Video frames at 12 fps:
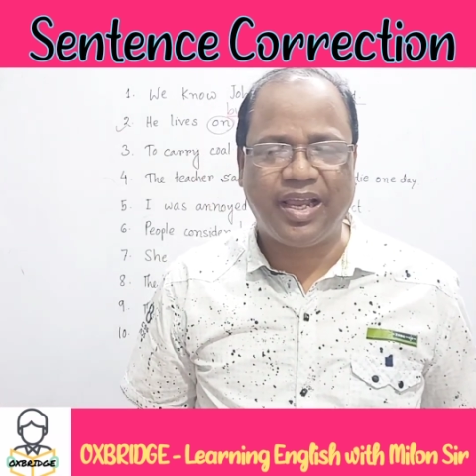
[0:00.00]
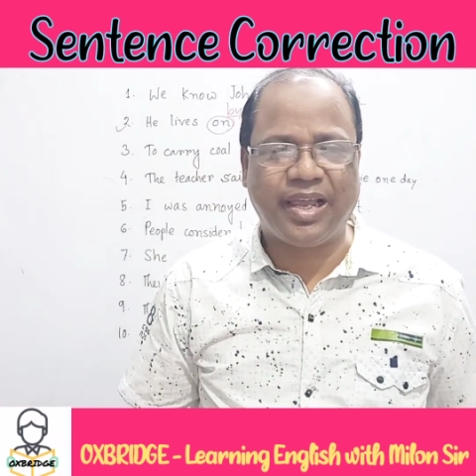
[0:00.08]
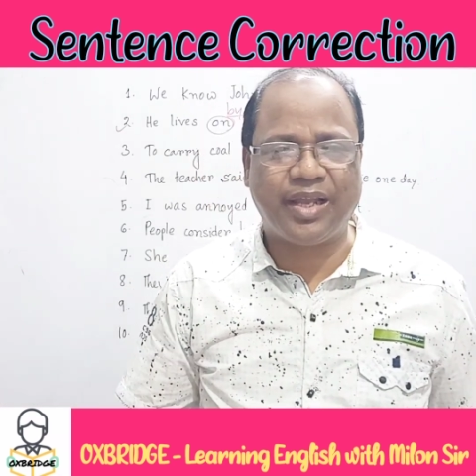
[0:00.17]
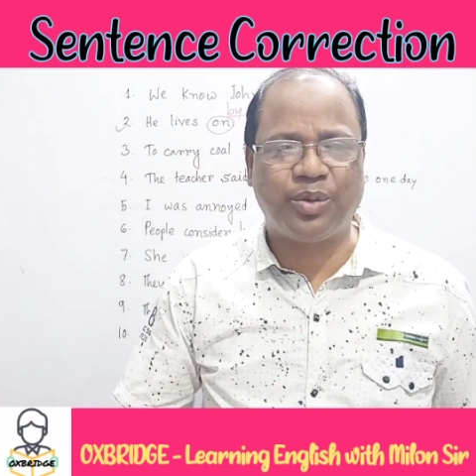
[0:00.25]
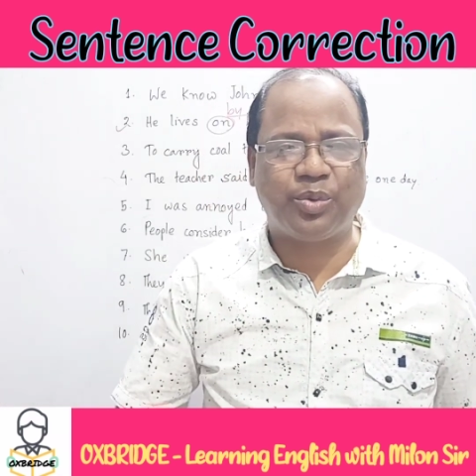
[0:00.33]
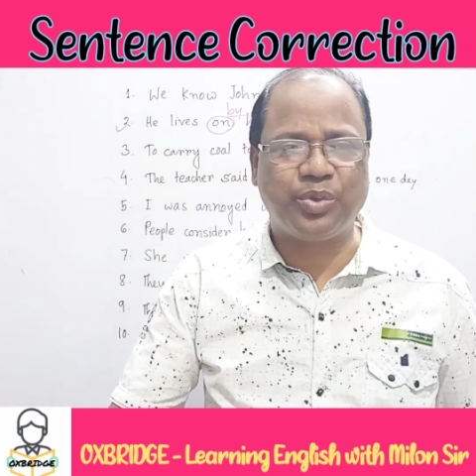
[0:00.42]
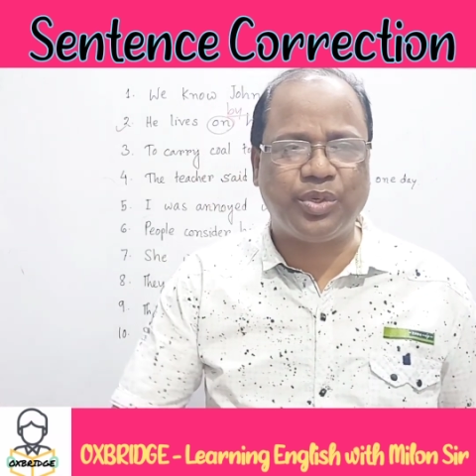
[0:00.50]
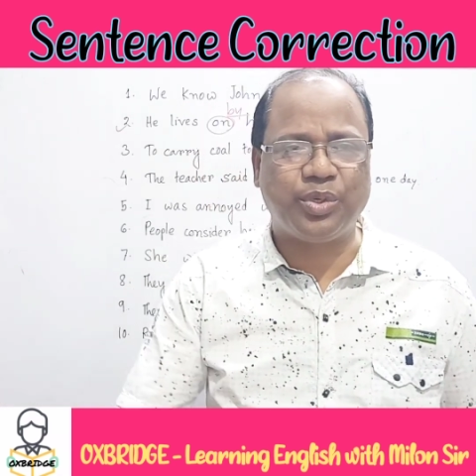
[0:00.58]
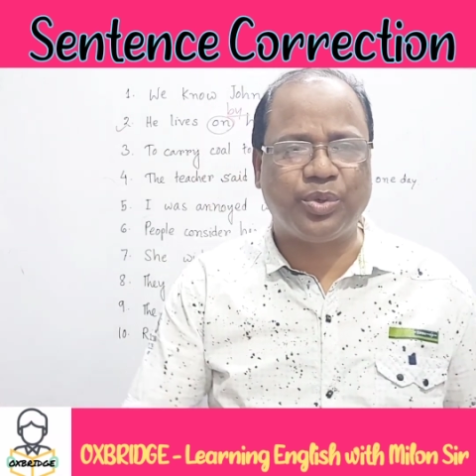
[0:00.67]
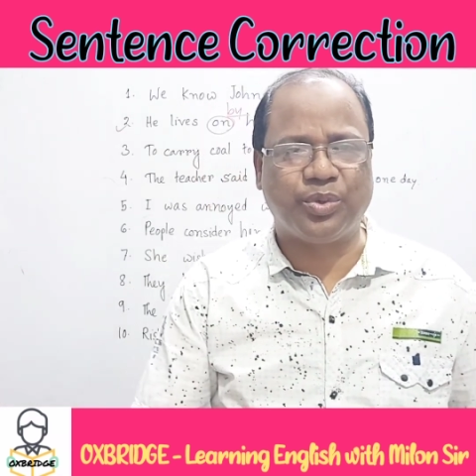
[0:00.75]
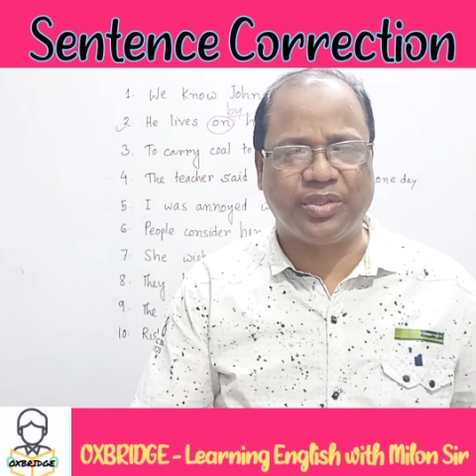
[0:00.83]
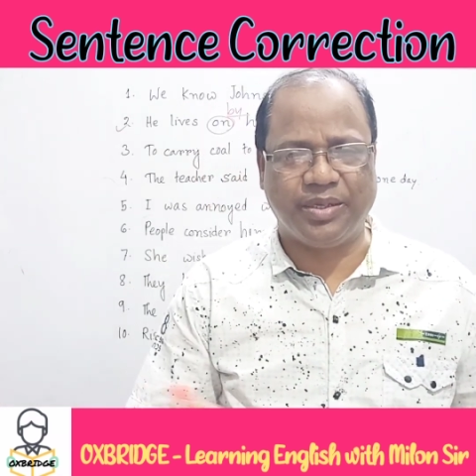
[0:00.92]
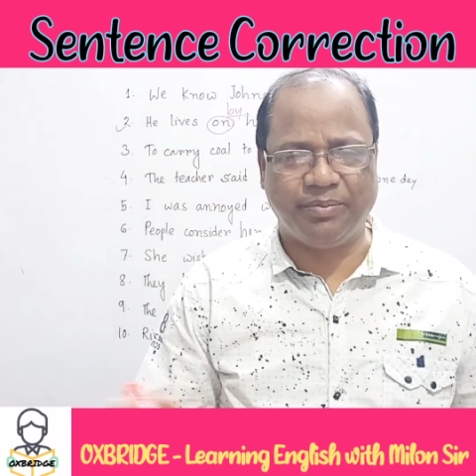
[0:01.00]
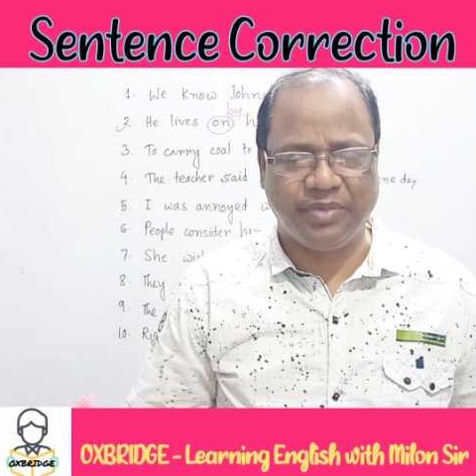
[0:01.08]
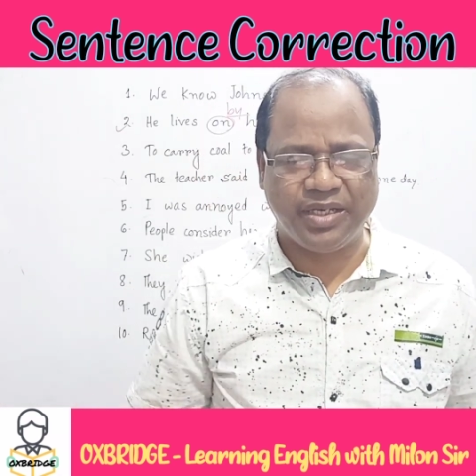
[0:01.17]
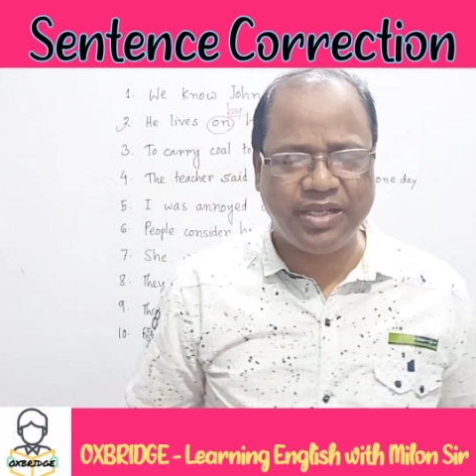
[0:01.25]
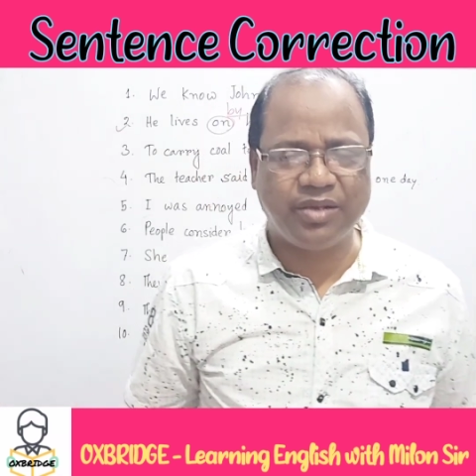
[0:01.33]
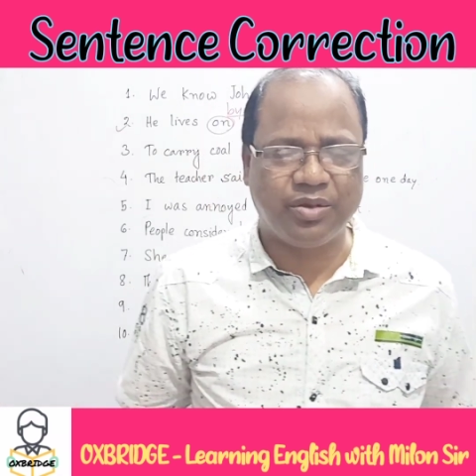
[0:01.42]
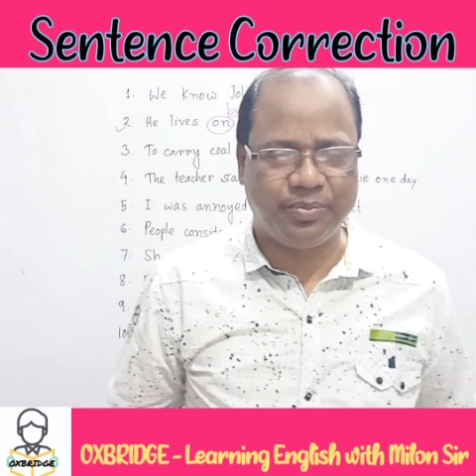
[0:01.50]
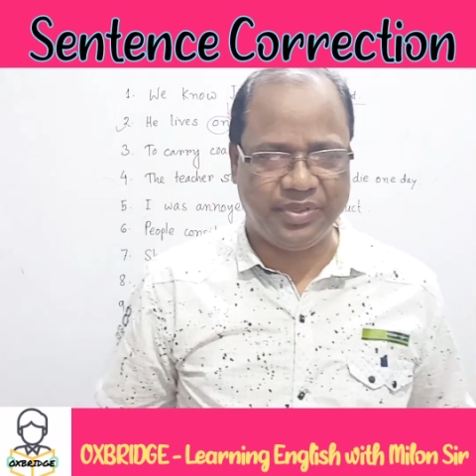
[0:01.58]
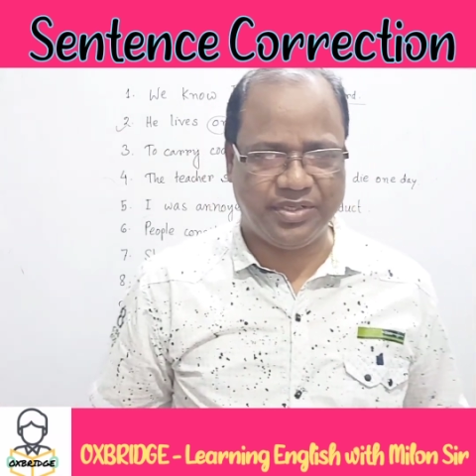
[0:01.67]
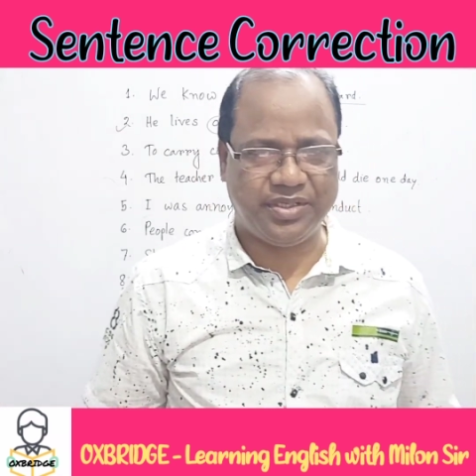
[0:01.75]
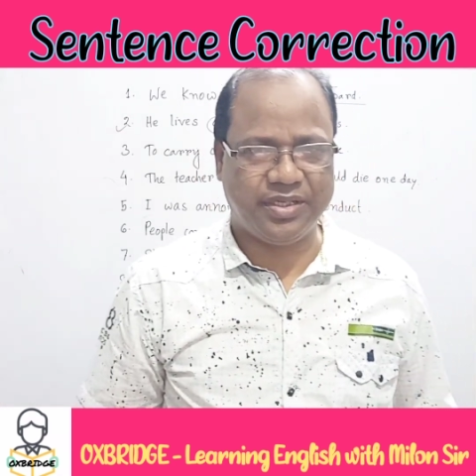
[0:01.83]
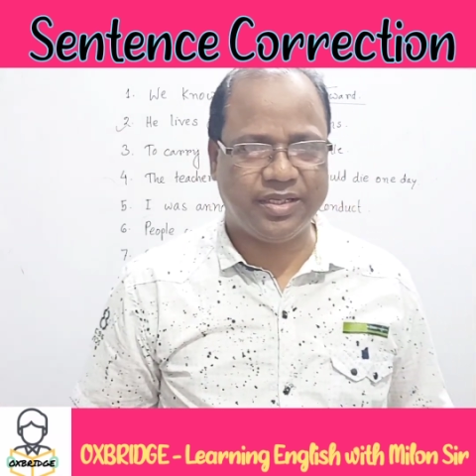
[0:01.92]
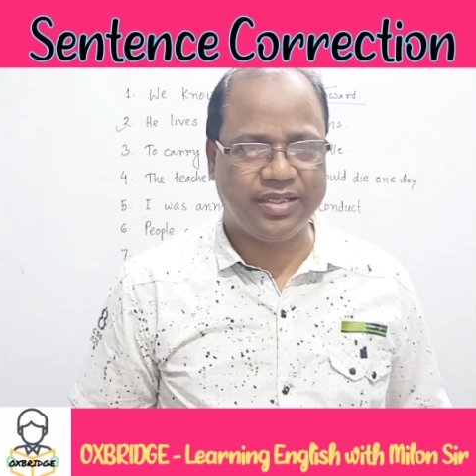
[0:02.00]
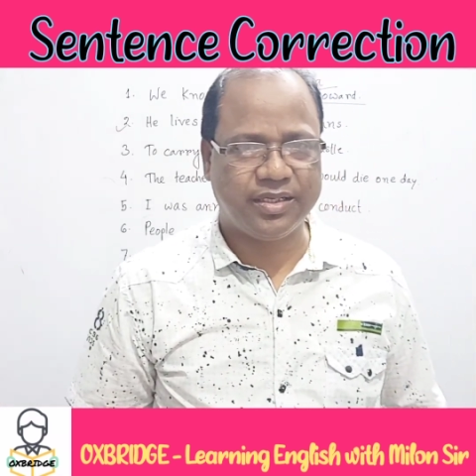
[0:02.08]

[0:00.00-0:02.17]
and we know the meaning of it.